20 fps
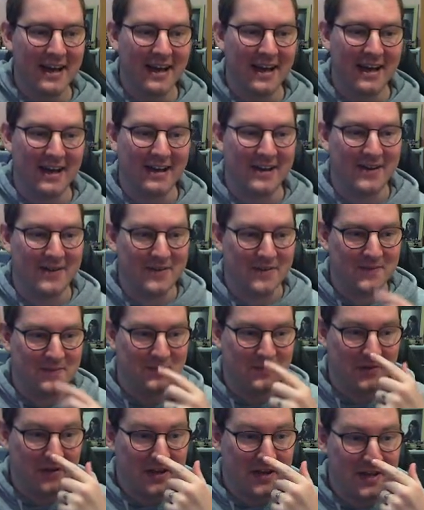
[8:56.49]

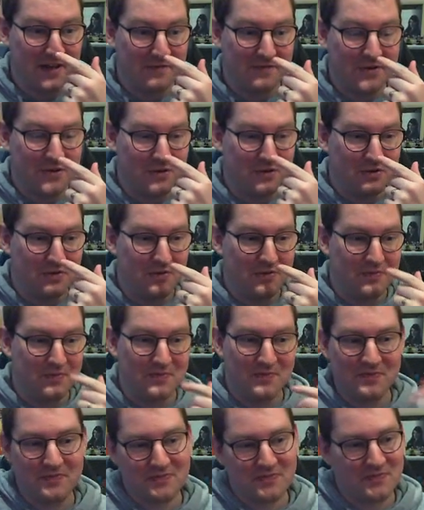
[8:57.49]
But if you
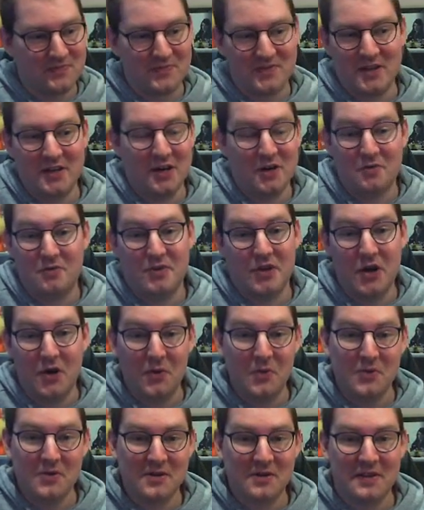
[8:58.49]

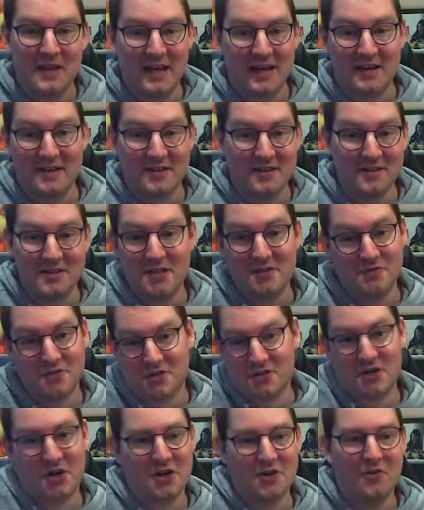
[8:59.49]
don't, then you've
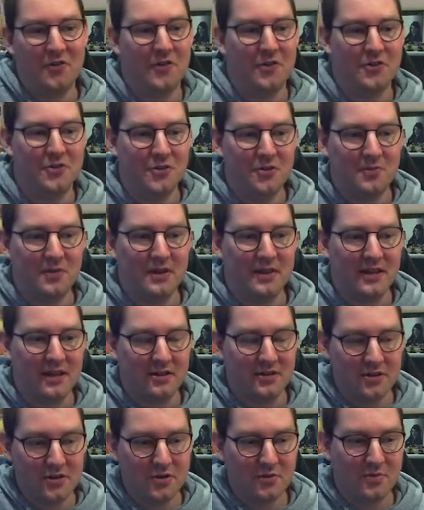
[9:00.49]
just got another loop in
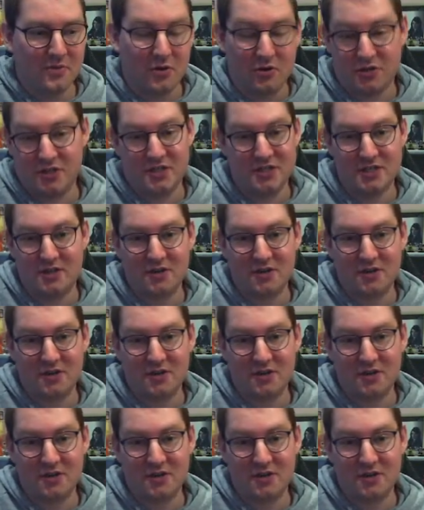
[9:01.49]
that loop, or she's not